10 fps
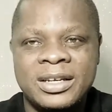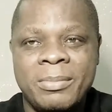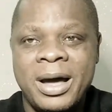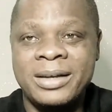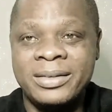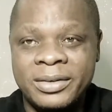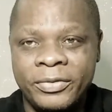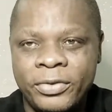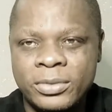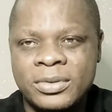The man
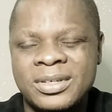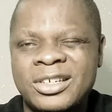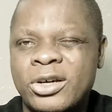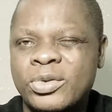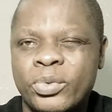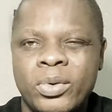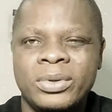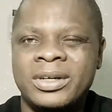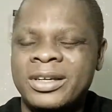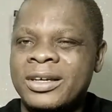refused. He just,
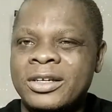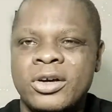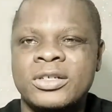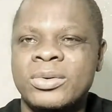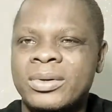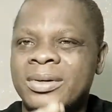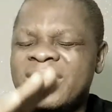he just,